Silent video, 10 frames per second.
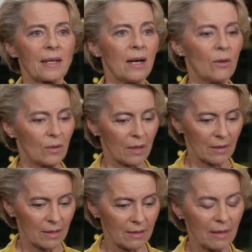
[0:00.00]
Now,
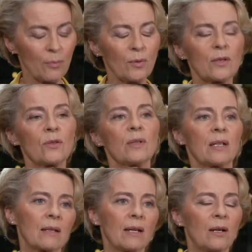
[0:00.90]
the step we're
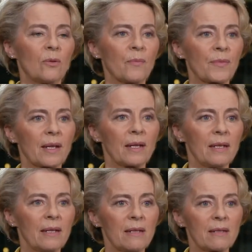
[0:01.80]
doing now
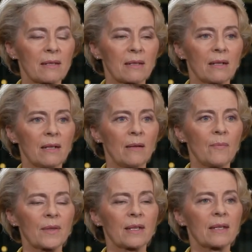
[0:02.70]
is
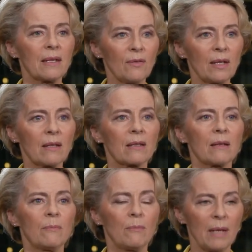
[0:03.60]
um, giving
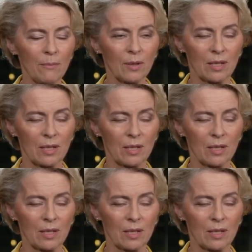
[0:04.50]
the member